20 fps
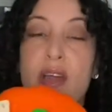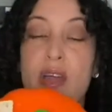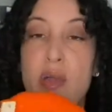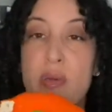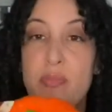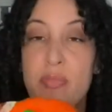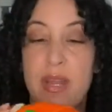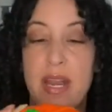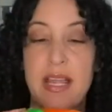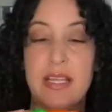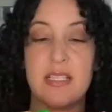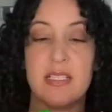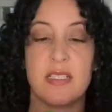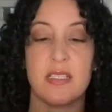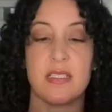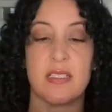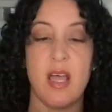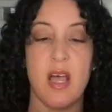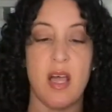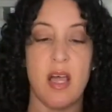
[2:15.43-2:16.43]
but I
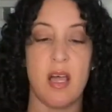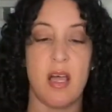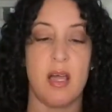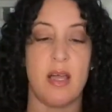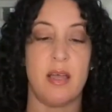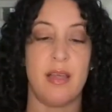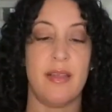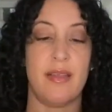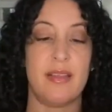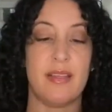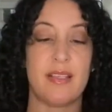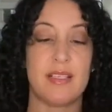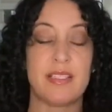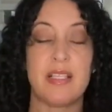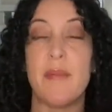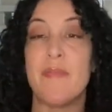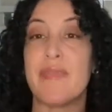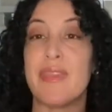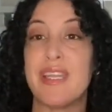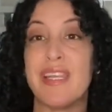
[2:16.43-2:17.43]
saw
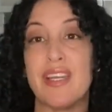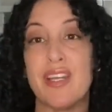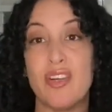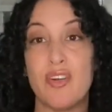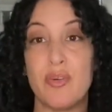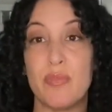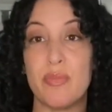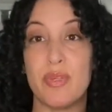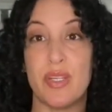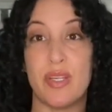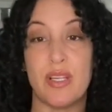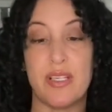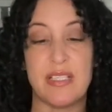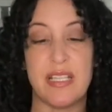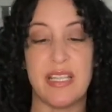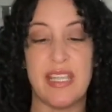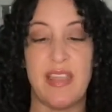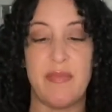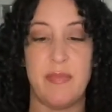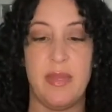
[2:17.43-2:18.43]
something at HomeGoods
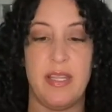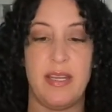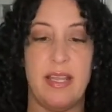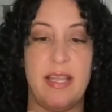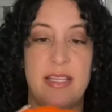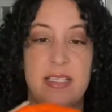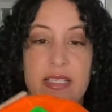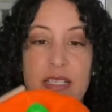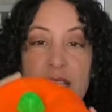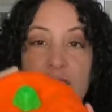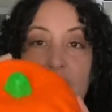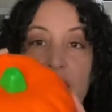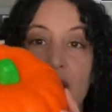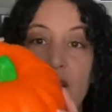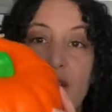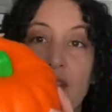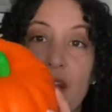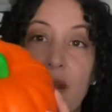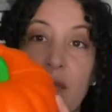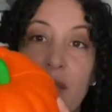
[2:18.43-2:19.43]
that gave me an idea
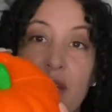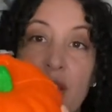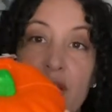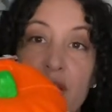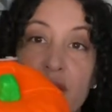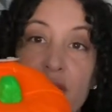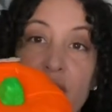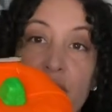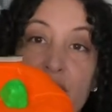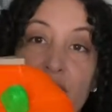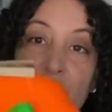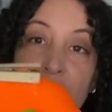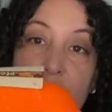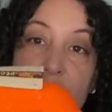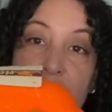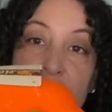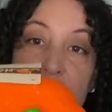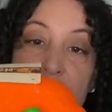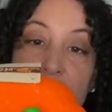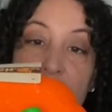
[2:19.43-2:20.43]
that I'm gonna do for
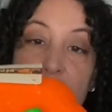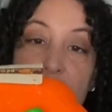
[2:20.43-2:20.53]
this.